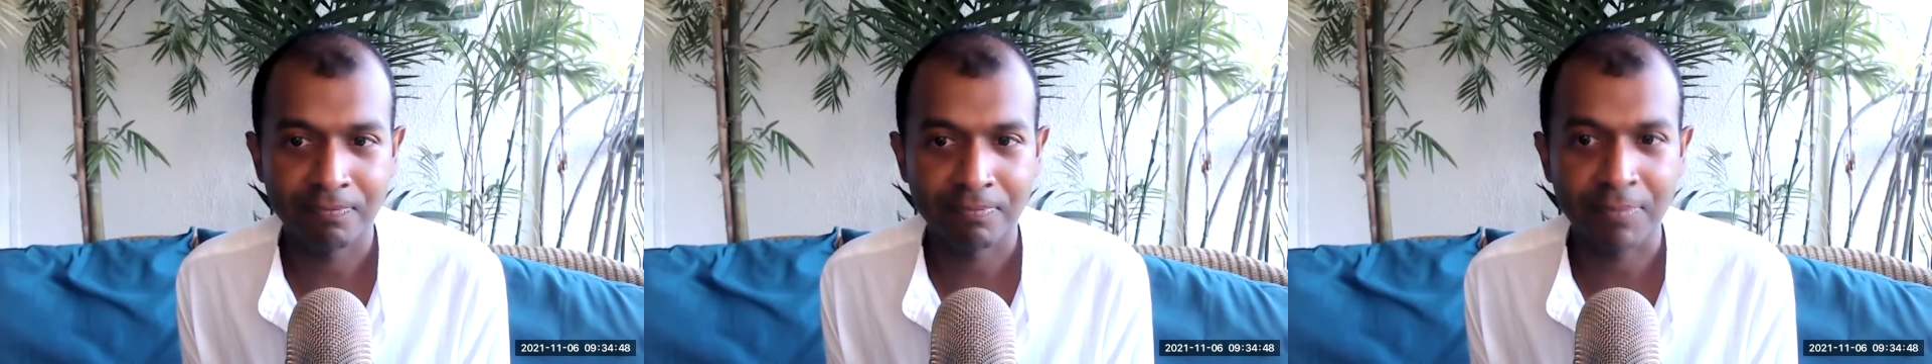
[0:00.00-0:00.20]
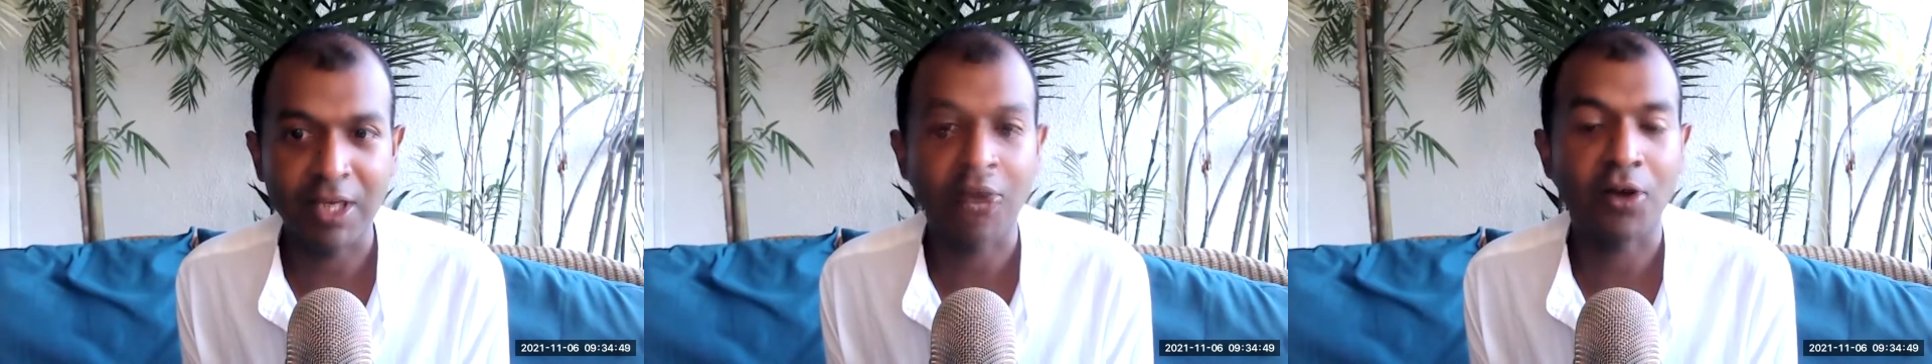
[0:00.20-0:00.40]

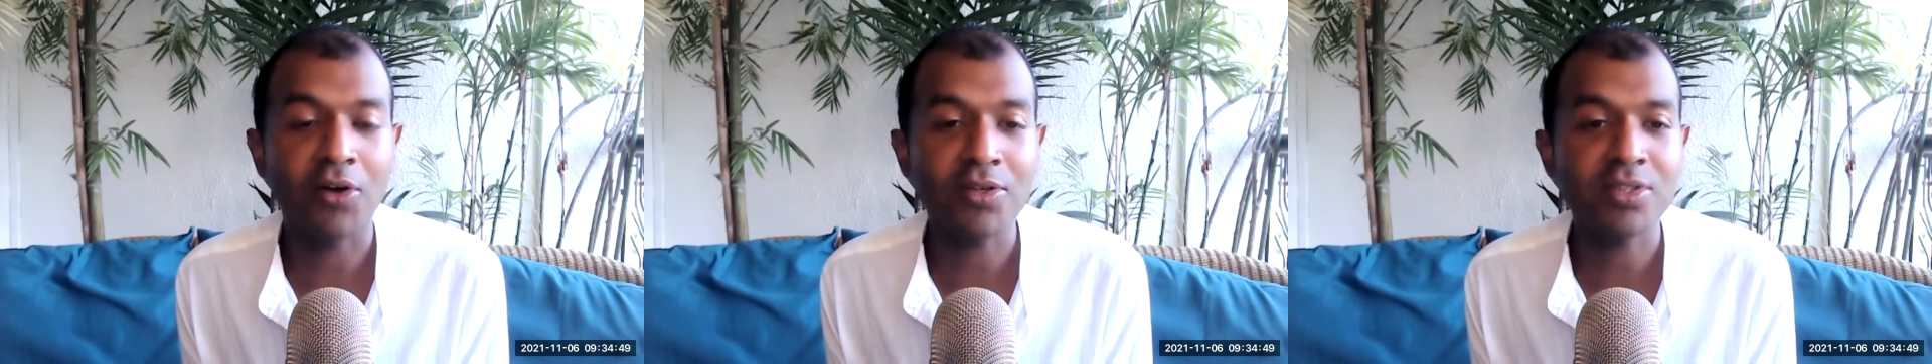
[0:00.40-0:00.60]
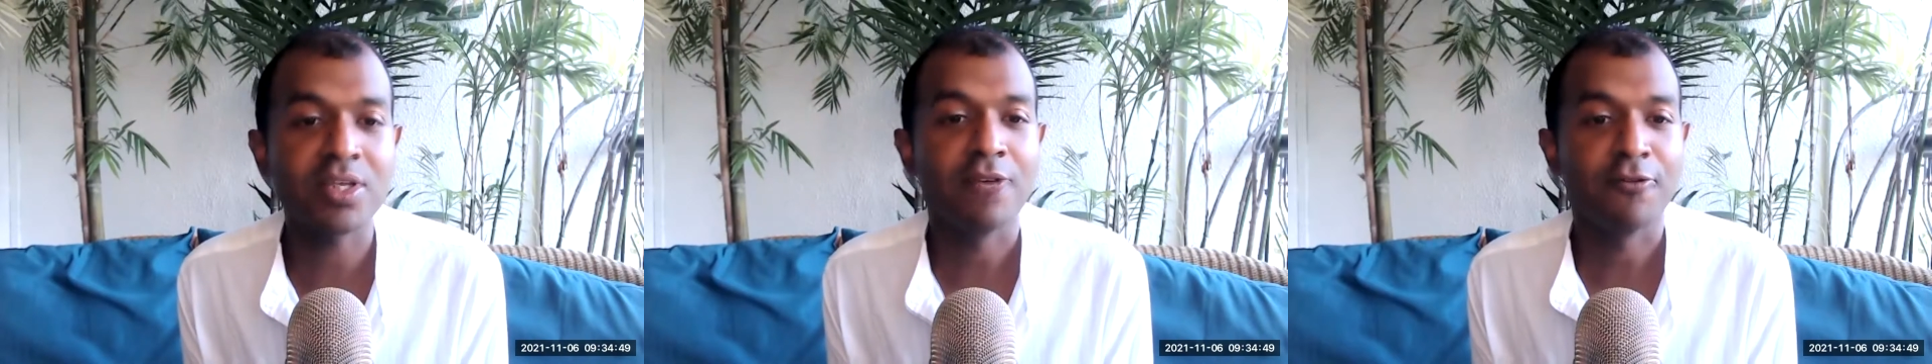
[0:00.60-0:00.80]

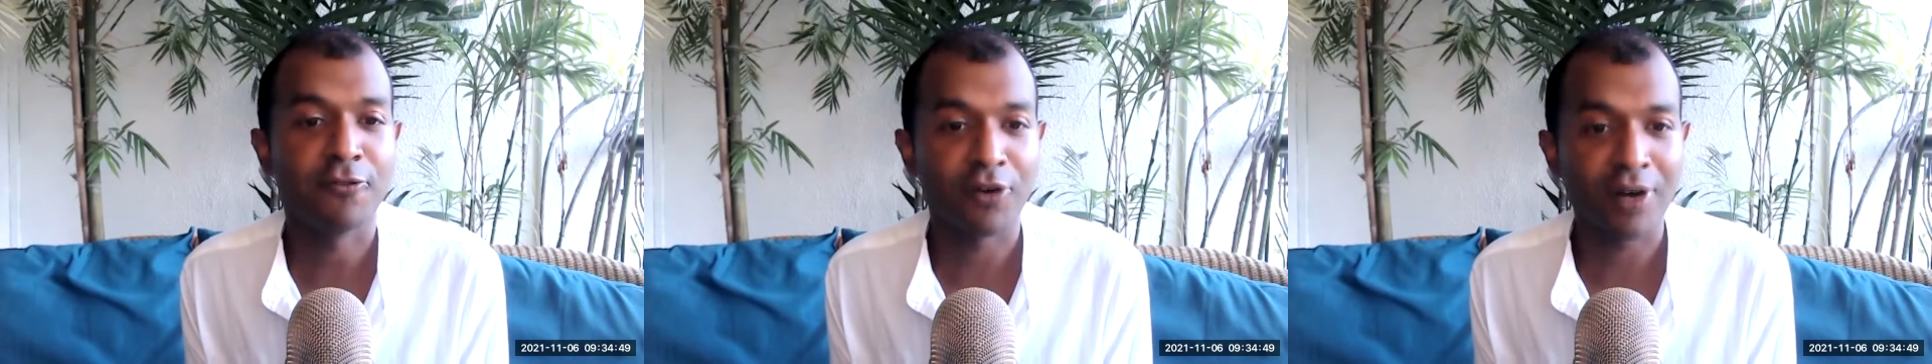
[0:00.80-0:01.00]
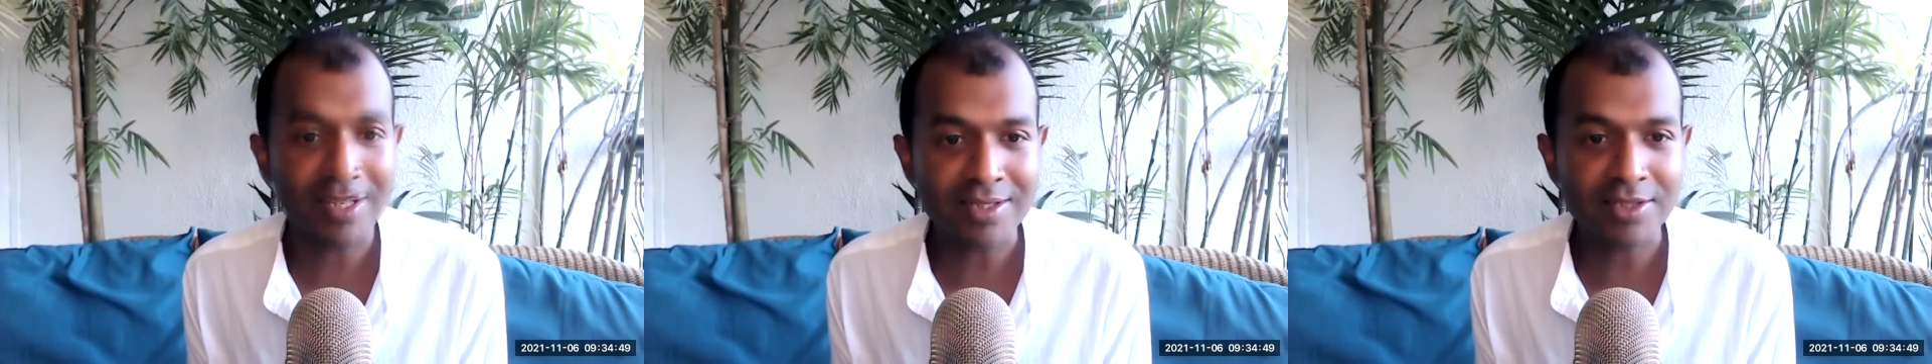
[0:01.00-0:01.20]
Because
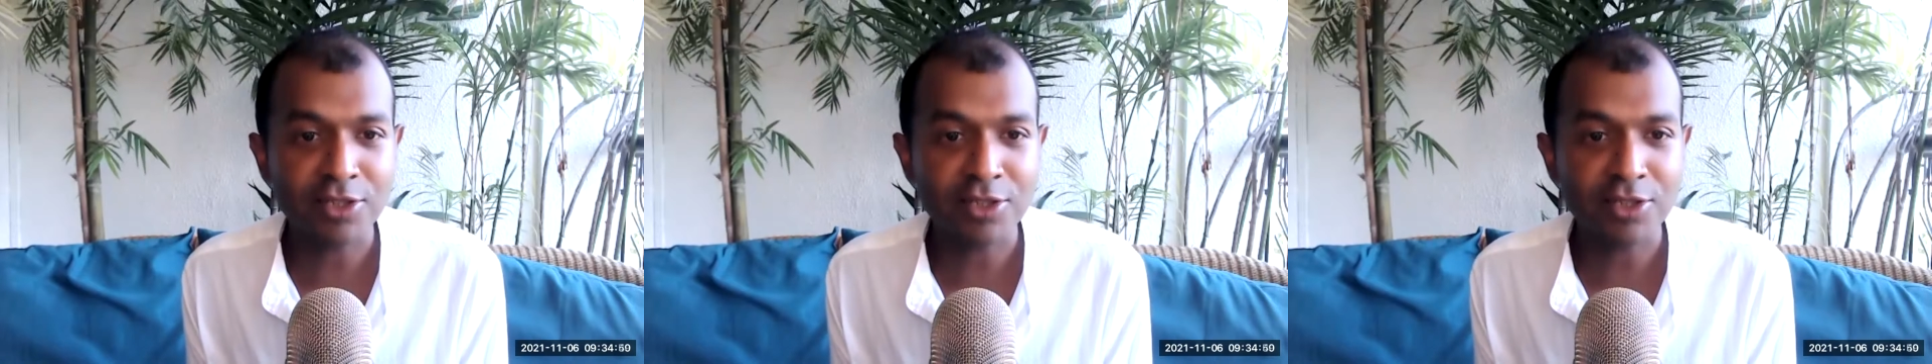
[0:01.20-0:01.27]
for us,